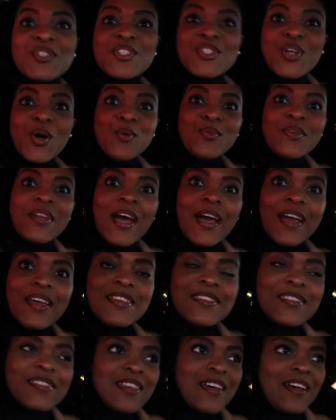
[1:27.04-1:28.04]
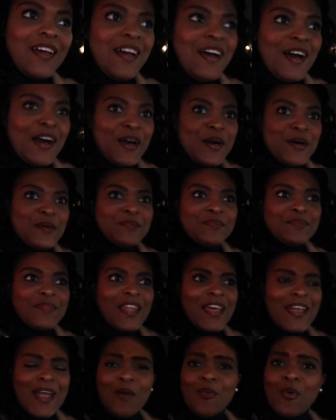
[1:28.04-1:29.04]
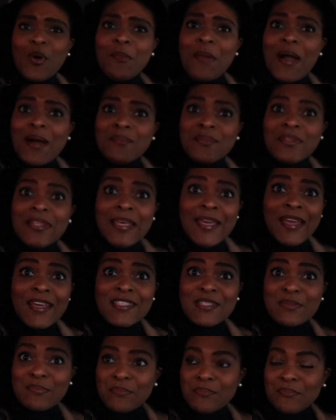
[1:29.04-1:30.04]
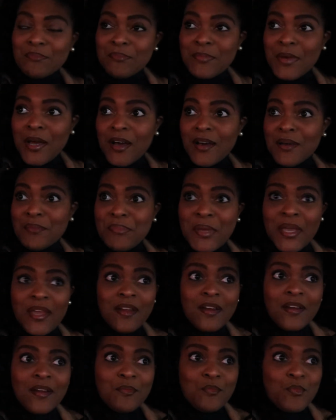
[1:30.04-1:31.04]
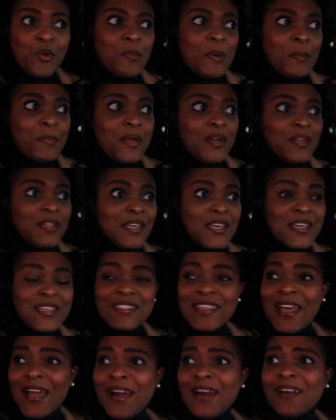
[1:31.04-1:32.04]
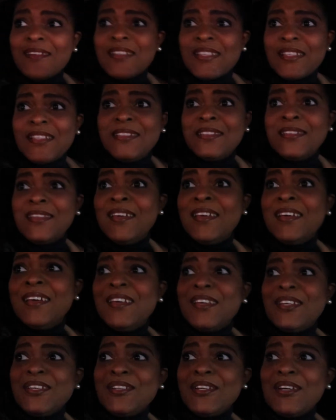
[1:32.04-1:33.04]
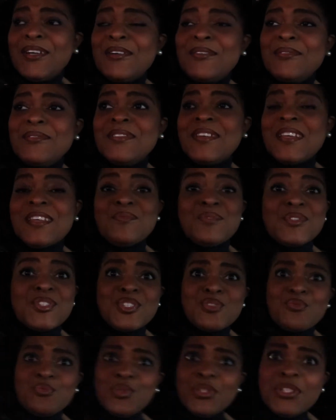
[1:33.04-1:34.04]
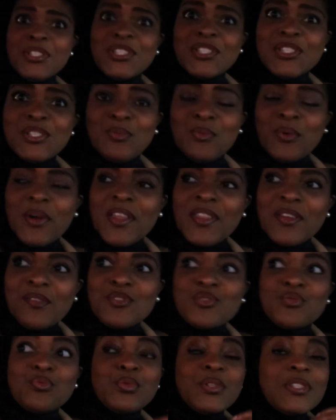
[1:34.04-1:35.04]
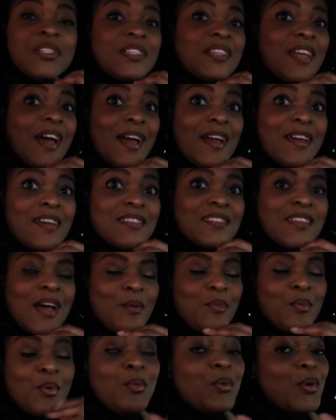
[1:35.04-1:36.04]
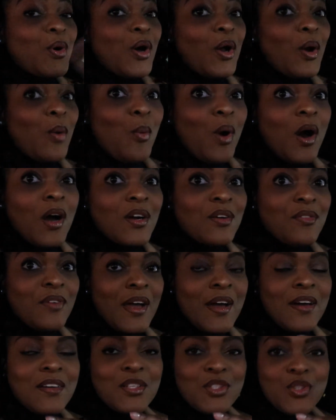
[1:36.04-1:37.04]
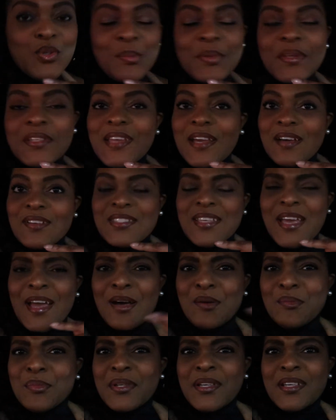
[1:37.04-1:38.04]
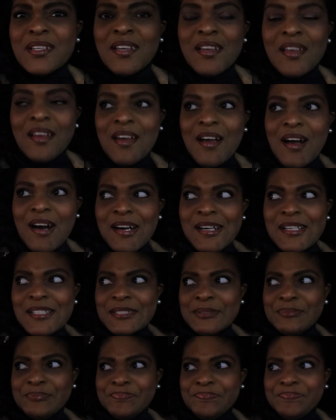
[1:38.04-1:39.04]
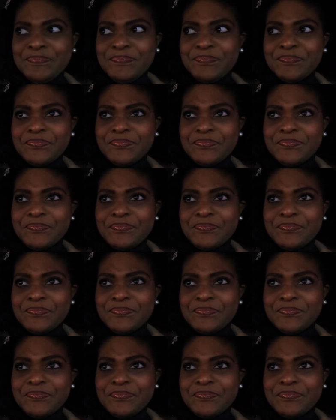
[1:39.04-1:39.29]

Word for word: so nice um like i wore my legs uh bare wore my bare legs out and you know it was just really good weather it was really nice I, we were going to walk around a little bit downtown but um